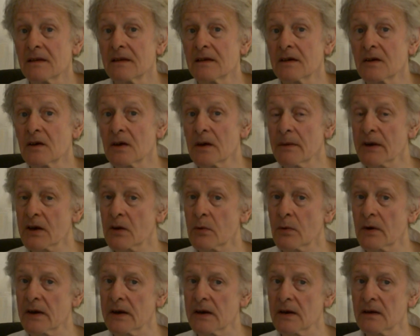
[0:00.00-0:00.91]
They're going to be
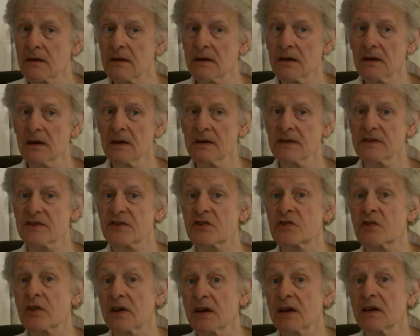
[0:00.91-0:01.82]
quite
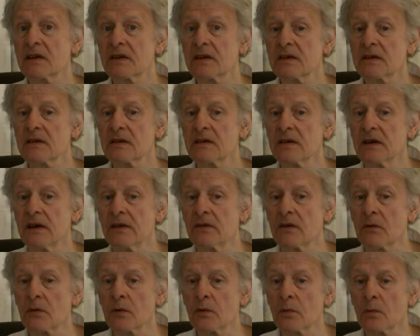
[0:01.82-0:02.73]
strict
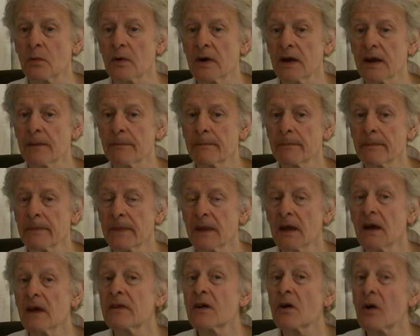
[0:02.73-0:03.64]
in their own way.
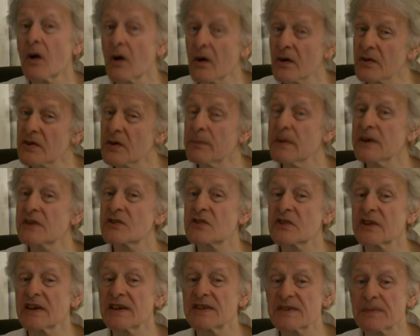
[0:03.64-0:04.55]
There ought to be
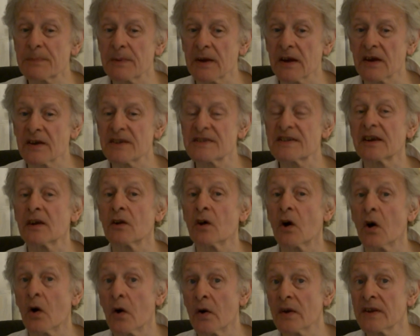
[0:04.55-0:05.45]
transparency
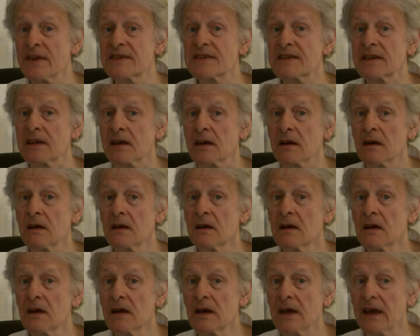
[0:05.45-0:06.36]
and honesty
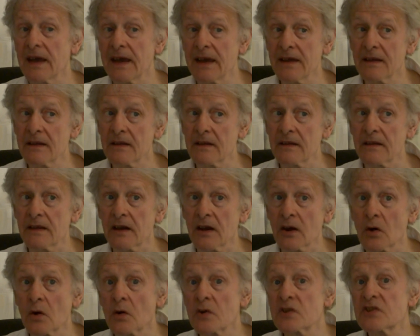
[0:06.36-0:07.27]
in the
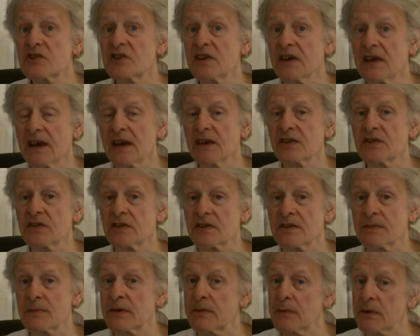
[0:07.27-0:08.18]

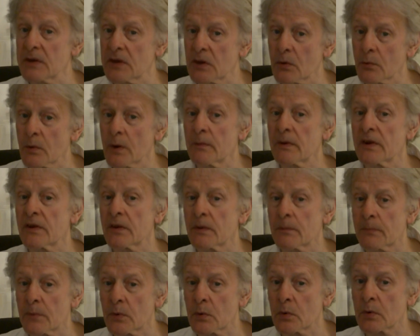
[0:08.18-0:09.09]
negotiations between the women
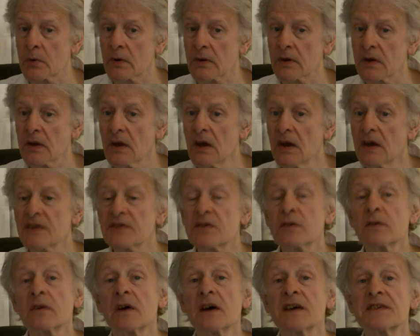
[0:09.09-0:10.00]
and the board
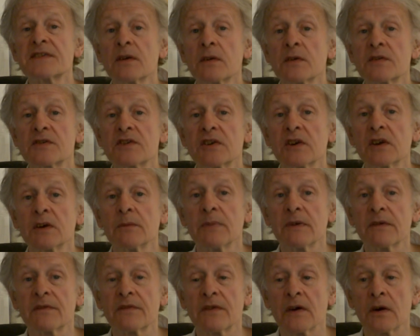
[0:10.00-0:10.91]
so that a solution
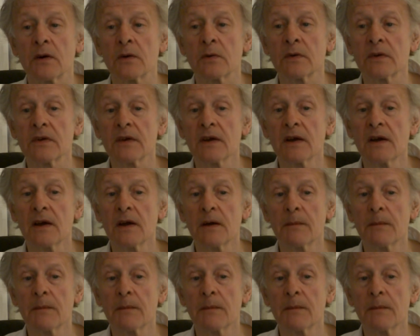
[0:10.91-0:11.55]
can be found.